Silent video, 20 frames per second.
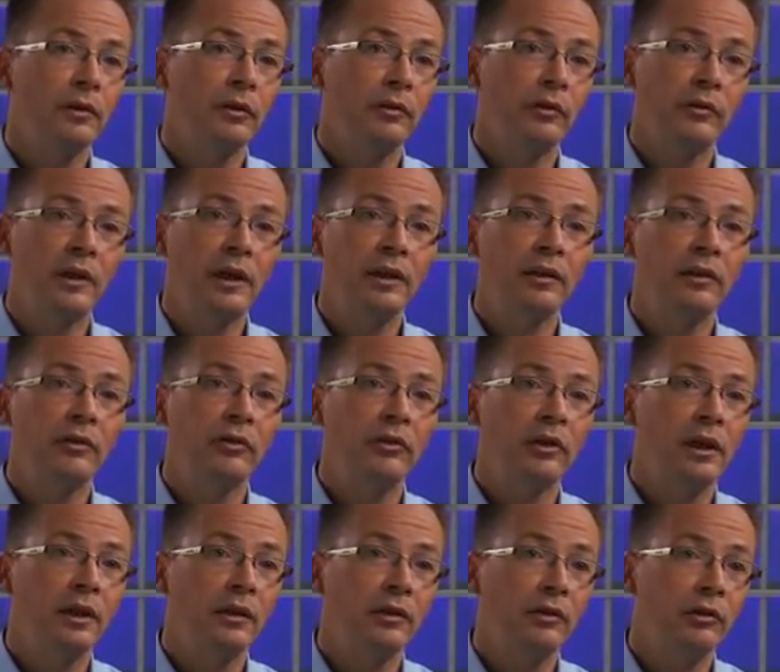And on the right-hand
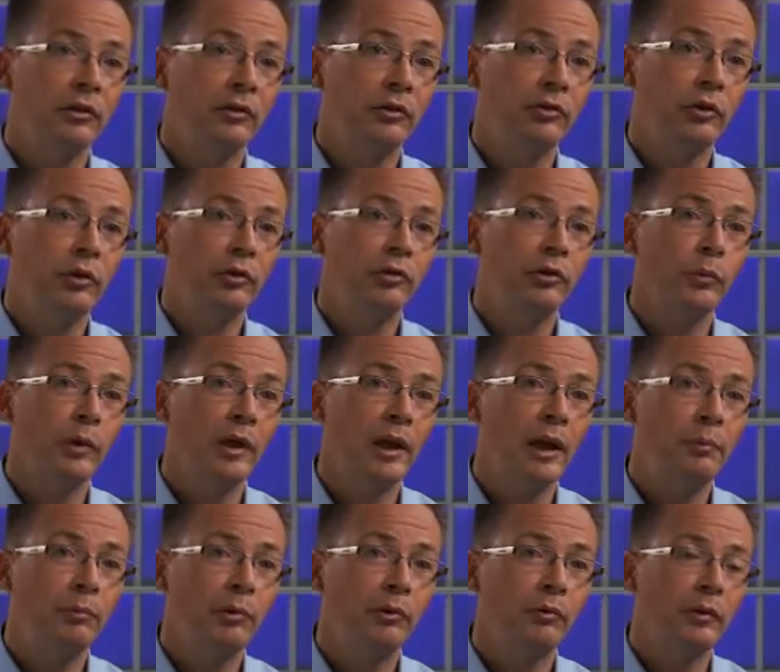side, it shows you what
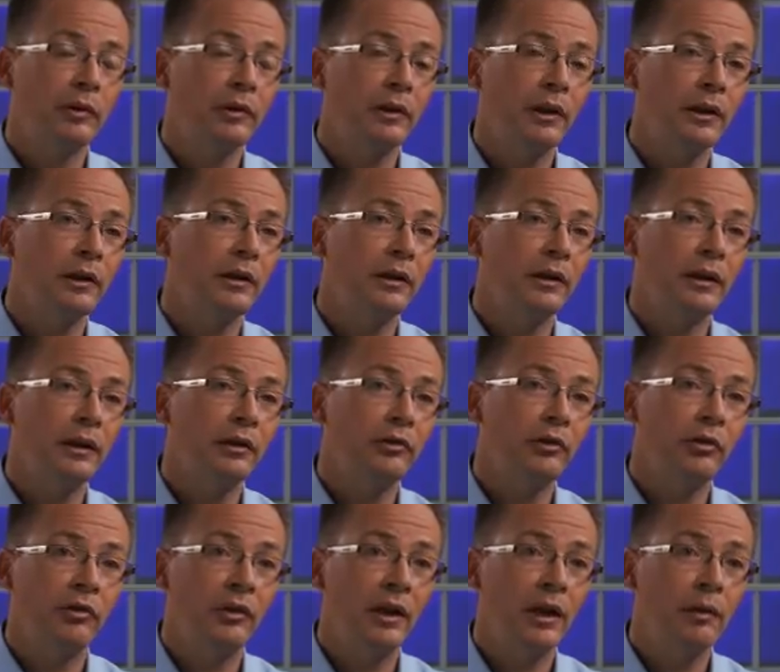happens when
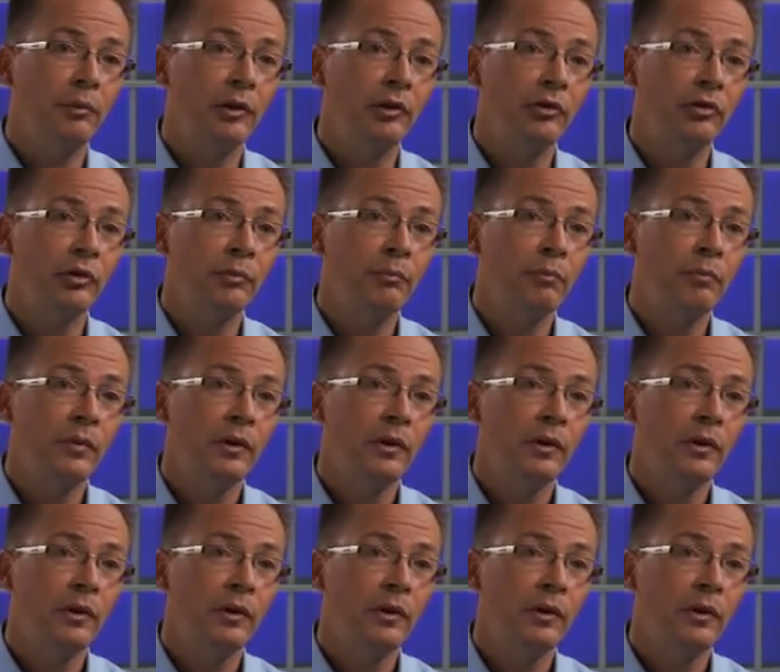glycocalyx is damaged.